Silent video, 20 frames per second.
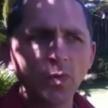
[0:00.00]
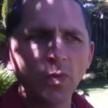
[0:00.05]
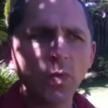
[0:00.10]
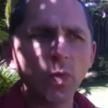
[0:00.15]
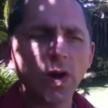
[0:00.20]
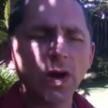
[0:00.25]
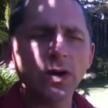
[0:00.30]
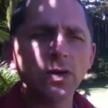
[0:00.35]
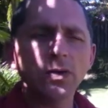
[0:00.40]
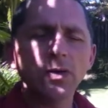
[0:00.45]

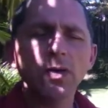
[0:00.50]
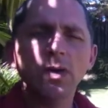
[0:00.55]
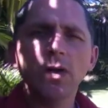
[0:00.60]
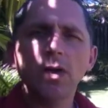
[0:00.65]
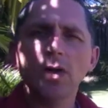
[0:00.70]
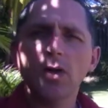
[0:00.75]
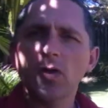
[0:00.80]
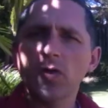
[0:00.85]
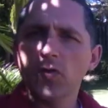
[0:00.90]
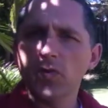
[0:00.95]
where
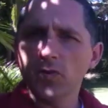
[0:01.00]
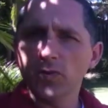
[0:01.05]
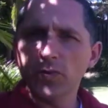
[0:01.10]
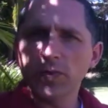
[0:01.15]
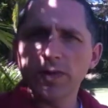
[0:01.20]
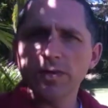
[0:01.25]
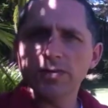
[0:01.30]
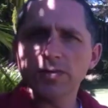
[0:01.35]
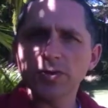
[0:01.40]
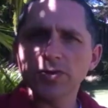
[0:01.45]
the
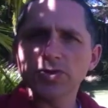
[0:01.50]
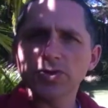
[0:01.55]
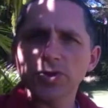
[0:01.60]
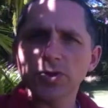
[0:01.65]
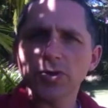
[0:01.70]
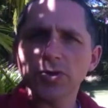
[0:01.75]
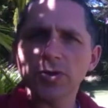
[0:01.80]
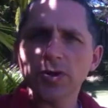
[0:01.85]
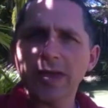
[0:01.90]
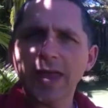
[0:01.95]

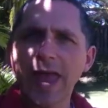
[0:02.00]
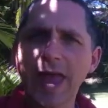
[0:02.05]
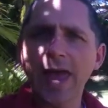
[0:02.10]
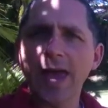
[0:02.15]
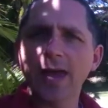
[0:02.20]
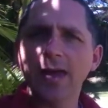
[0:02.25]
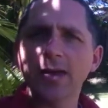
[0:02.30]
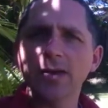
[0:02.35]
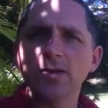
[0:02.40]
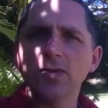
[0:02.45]
researcher
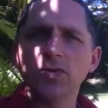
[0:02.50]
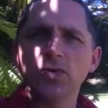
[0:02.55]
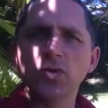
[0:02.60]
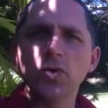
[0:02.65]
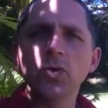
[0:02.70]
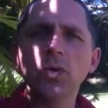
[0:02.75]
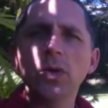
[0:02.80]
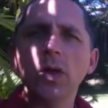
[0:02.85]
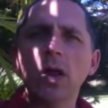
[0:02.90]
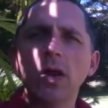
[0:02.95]
can
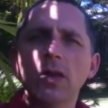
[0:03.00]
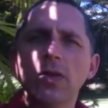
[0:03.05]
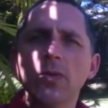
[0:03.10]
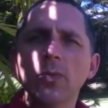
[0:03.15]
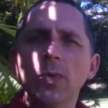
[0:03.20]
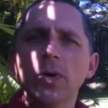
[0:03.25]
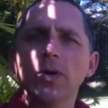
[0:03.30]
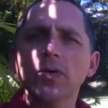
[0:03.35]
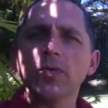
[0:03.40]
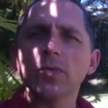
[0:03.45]
do a lot of the
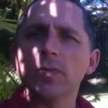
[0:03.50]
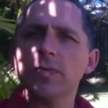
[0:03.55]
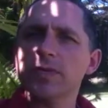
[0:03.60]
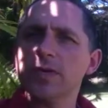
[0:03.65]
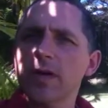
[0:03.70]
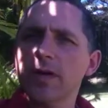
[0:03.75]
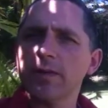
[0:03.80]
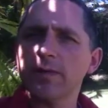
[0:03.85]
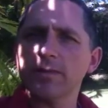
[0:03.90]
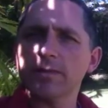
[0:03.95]
work
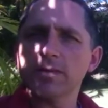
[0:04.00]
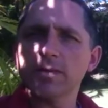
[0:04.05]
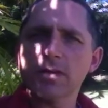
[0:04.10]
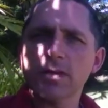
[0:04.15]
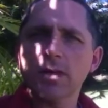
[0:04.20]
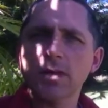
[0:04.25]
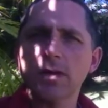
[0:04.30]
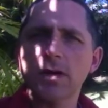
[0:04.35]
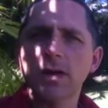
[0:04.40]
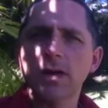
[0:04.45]
themselves.